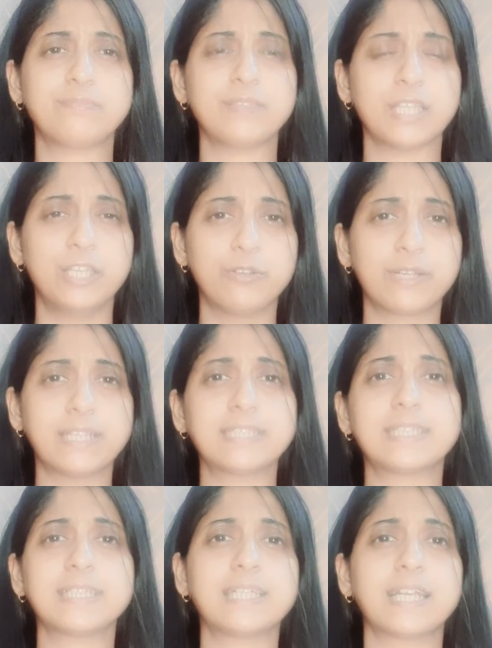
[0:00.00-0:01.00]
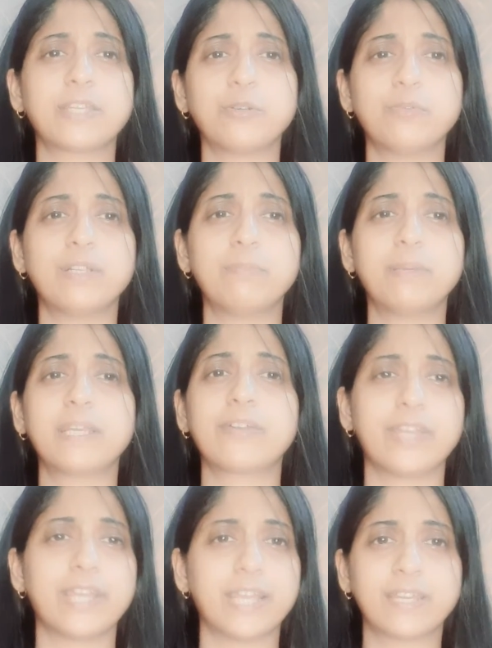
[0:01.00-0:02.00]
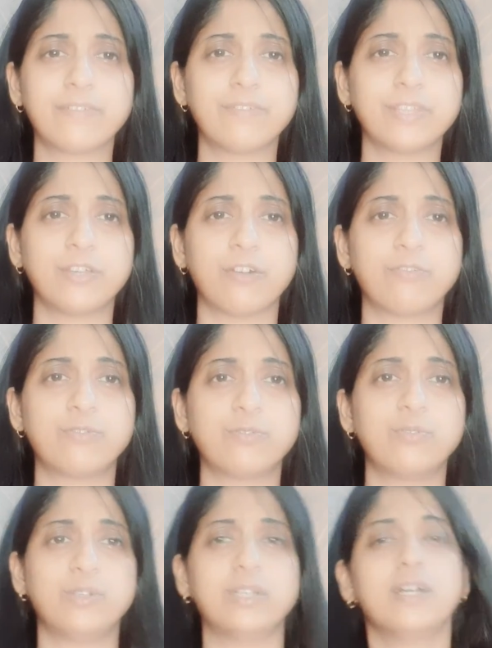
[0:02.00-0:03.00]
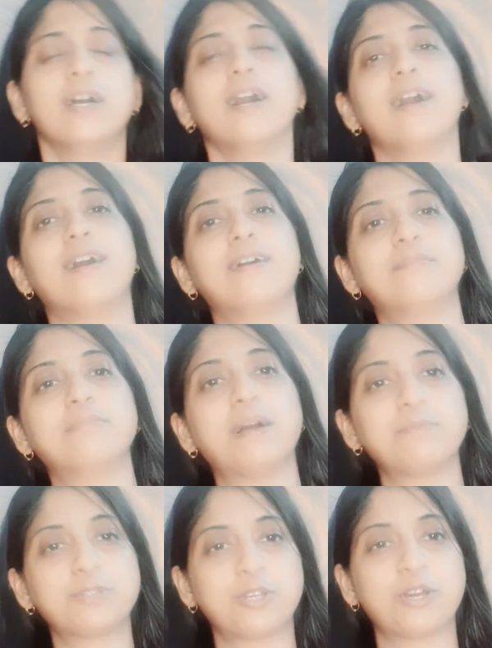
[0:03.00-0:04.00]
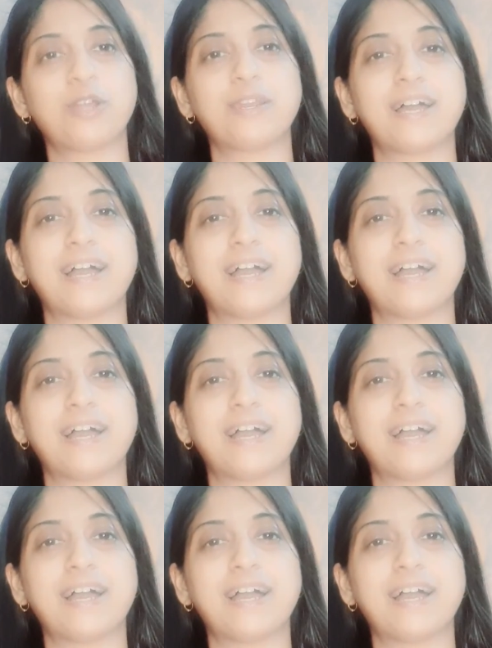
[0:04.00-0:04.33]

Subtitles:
You can see that you will be creative with your food. I'm sure,